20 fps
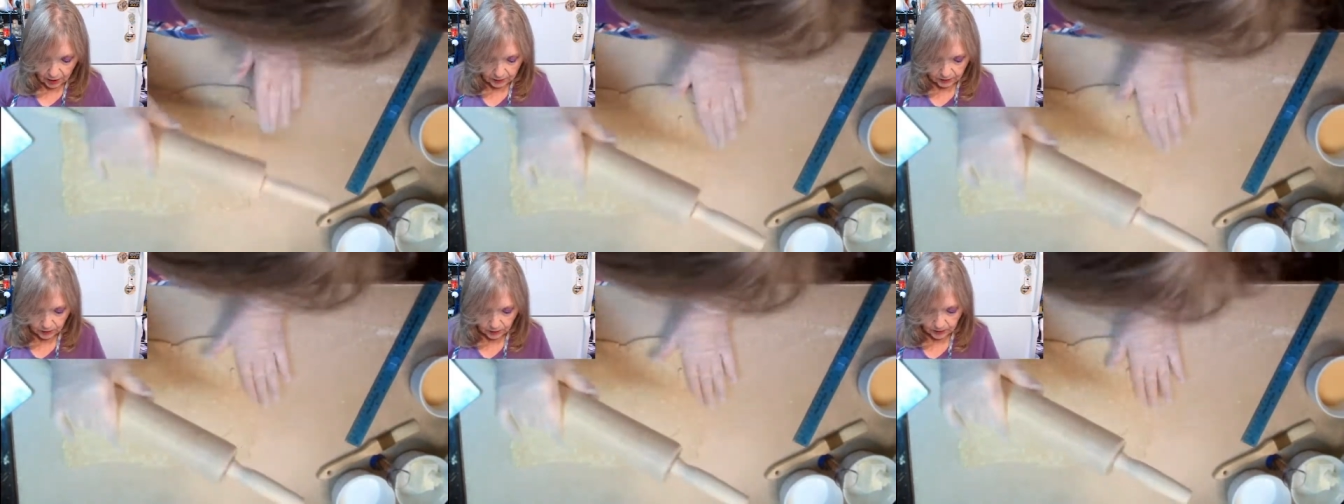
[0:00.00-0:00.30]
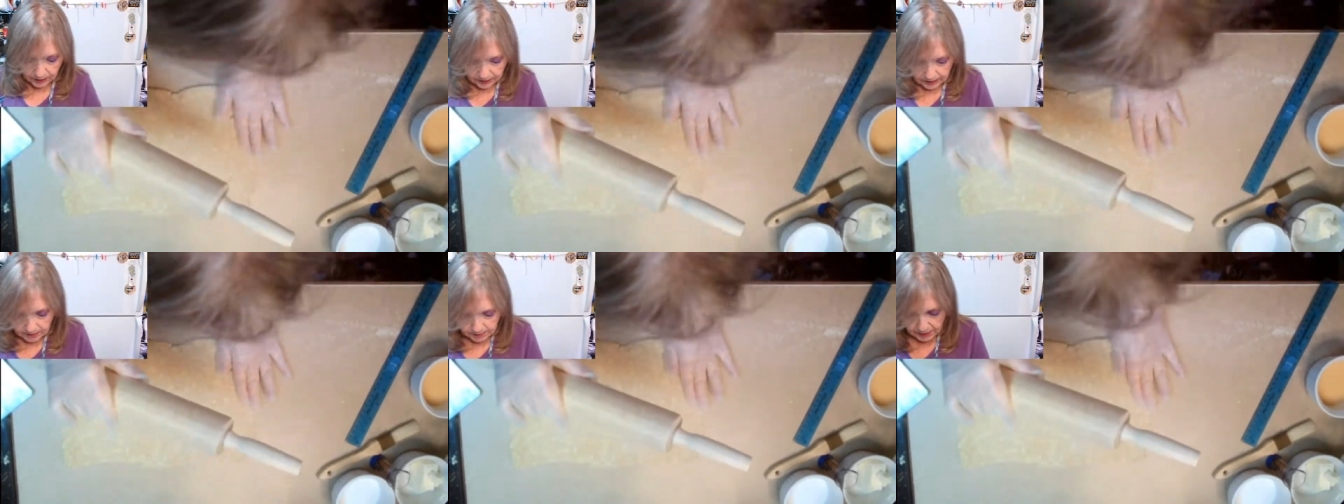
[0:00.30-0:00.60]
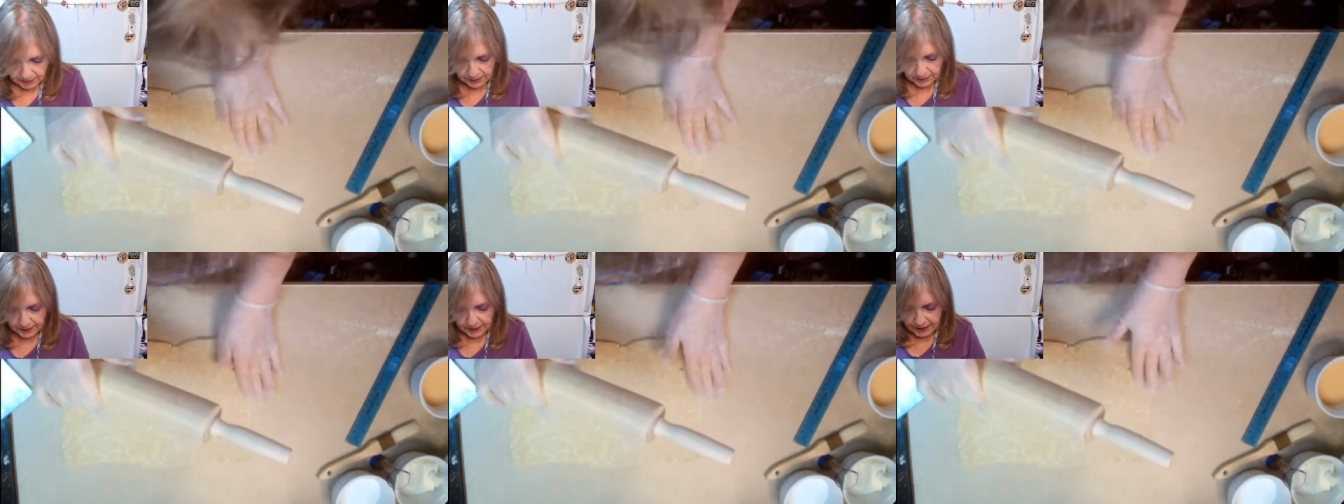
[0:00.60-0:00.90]
not going to
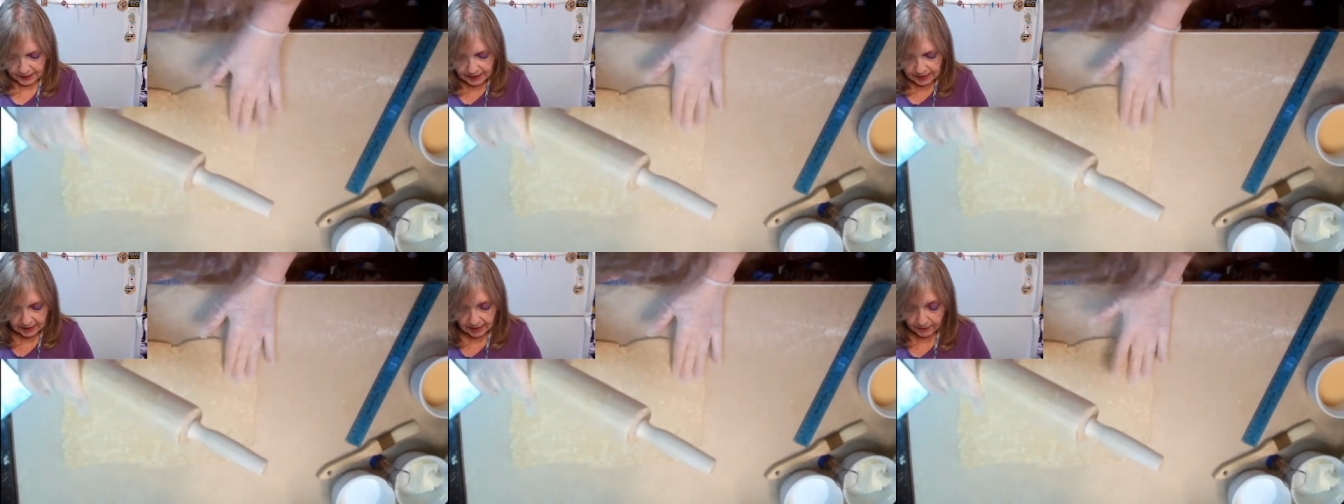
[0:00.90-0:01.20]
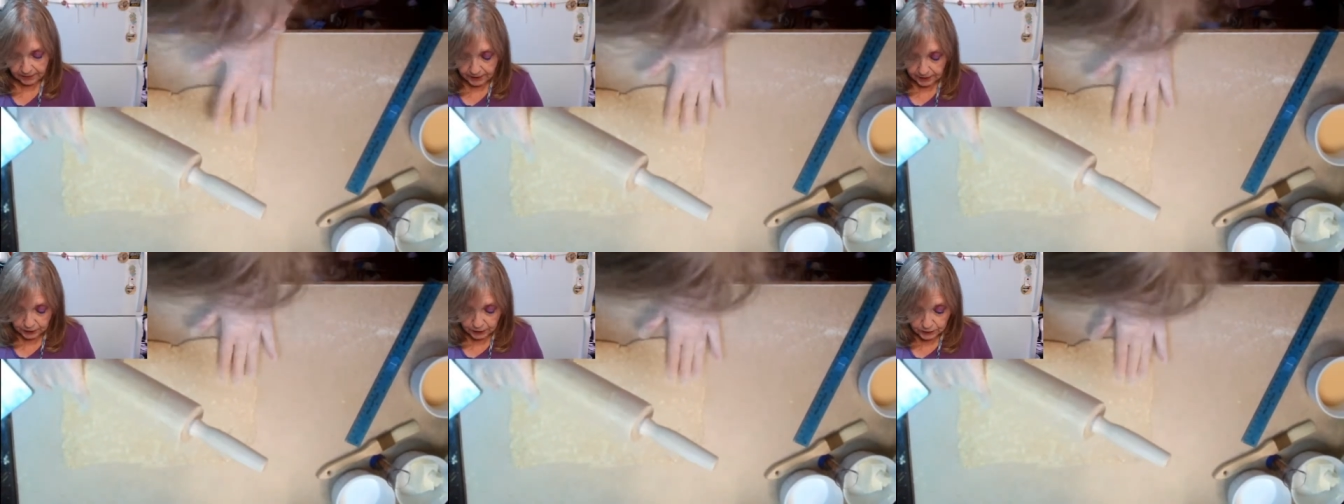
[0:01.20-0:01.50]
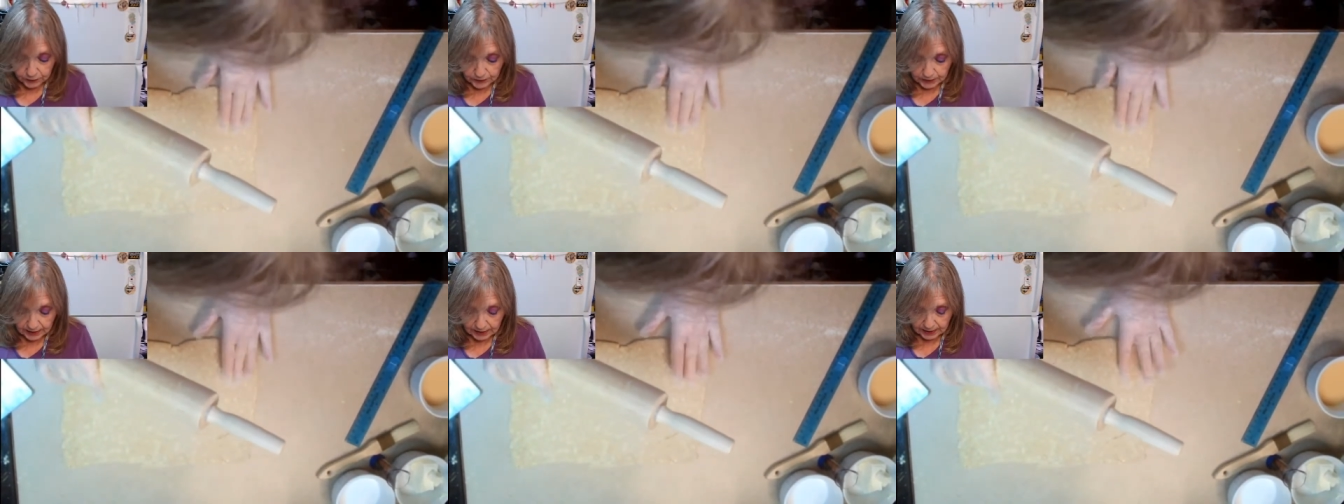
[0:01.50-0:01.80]
be thin enough
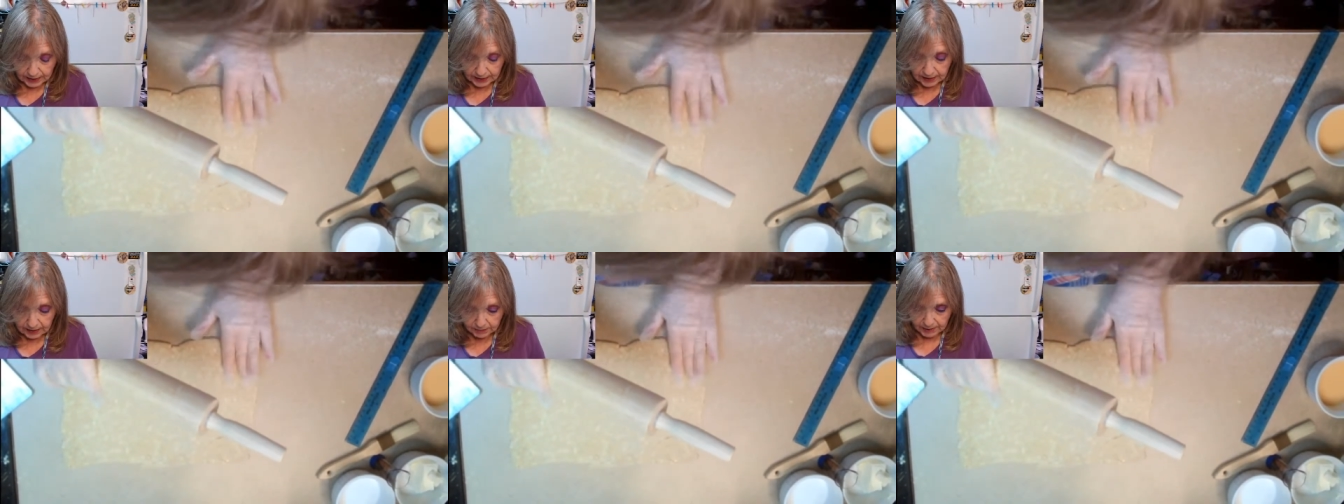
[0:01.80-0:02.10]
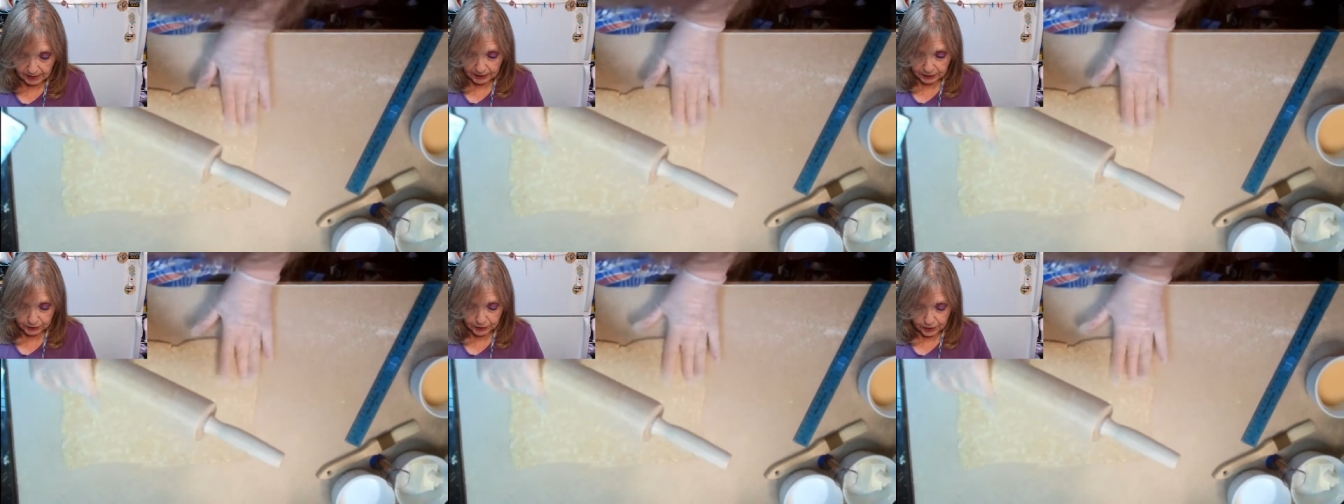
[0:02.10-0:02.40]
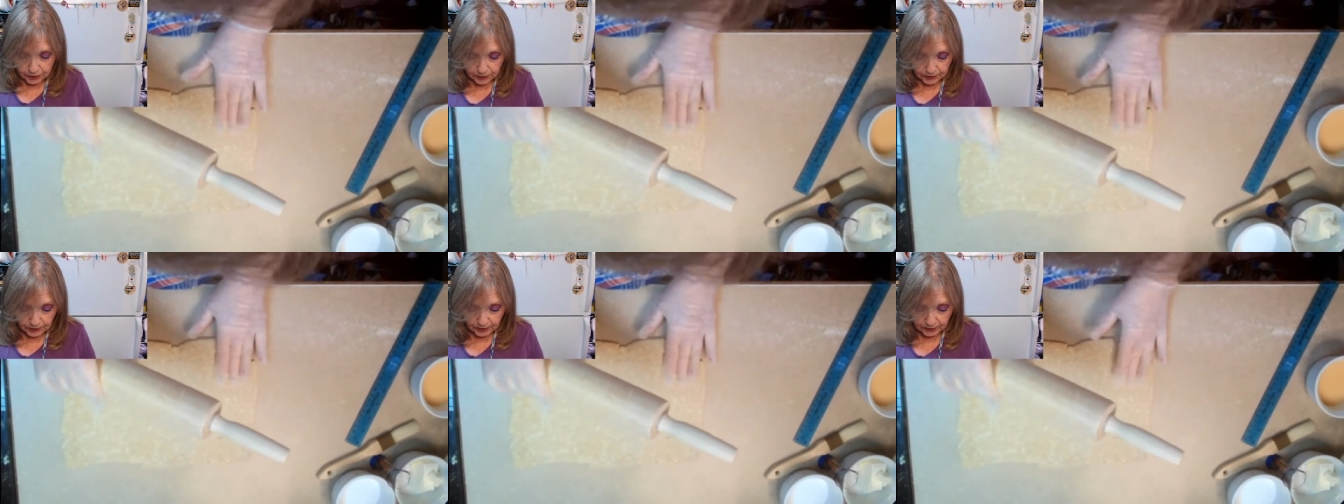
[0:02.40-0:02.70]
and you need to make
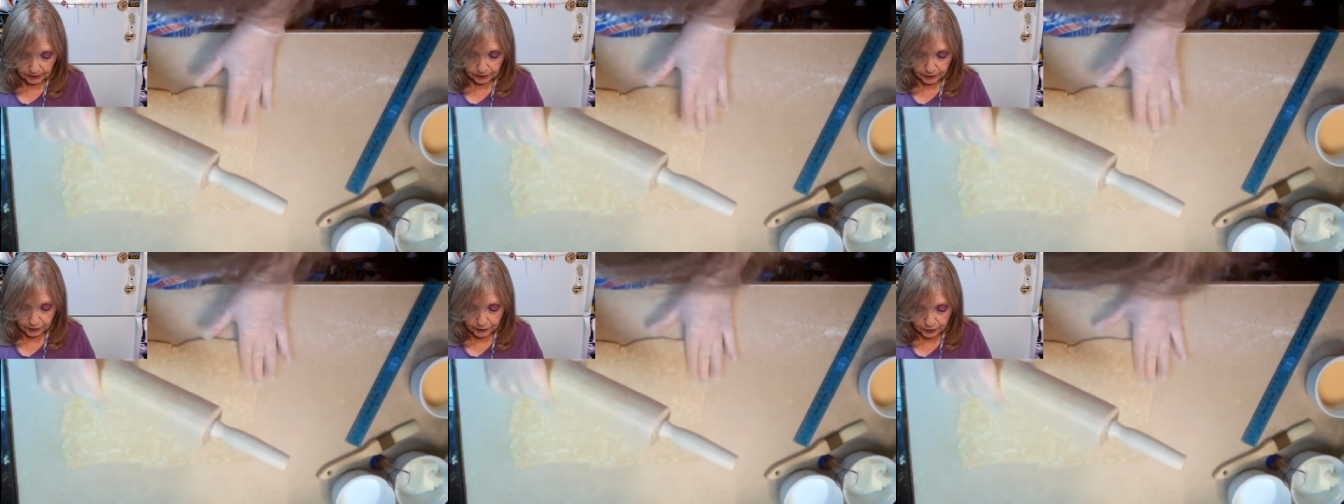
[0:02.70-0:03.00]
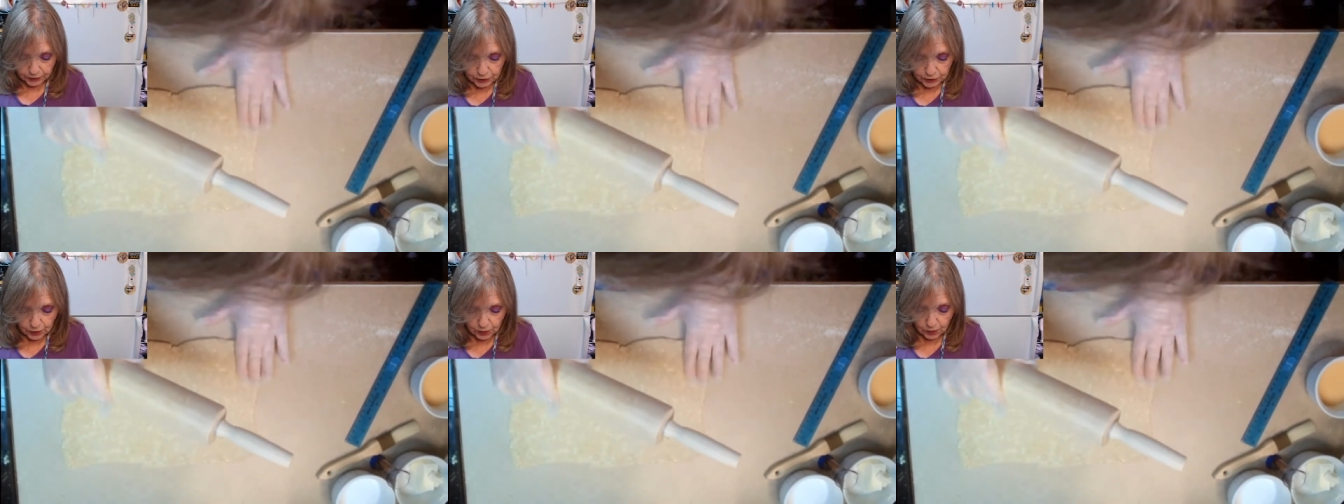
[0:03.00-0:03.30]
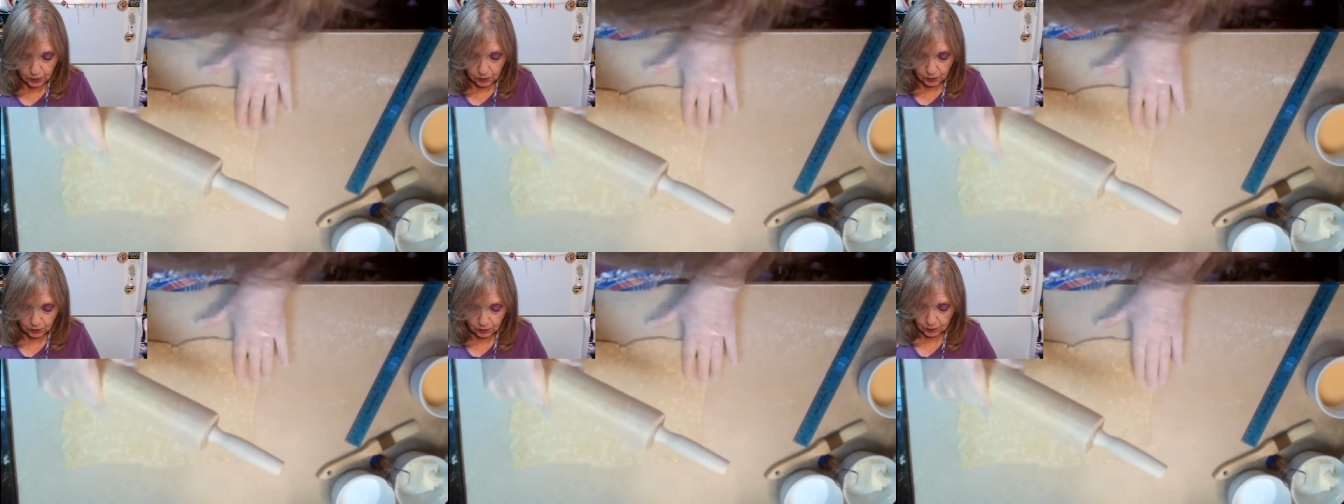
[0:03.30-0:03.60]
sure that there's
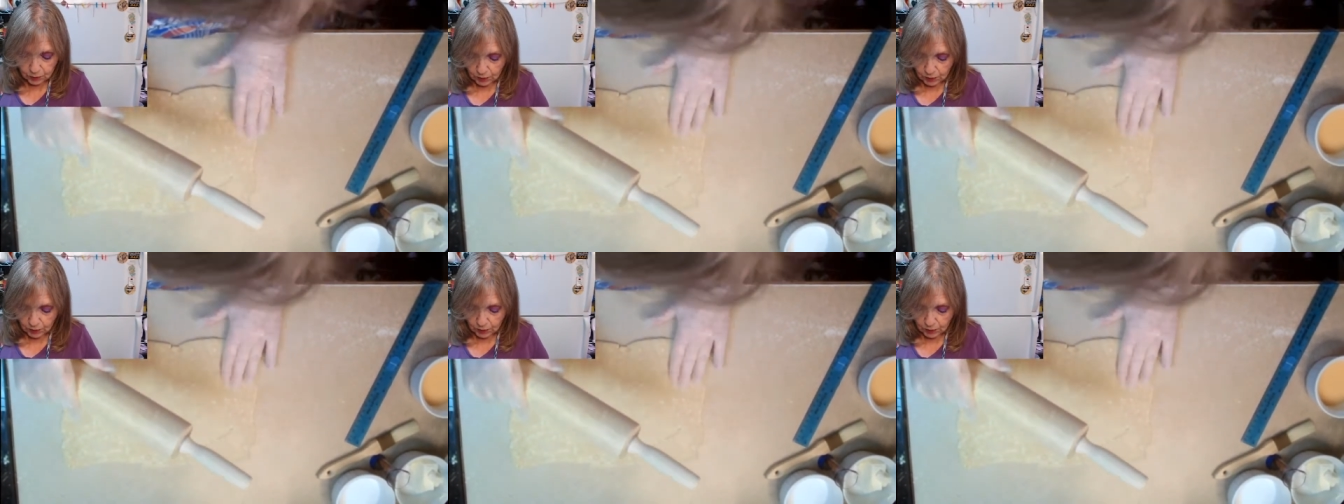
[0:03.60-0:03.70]
no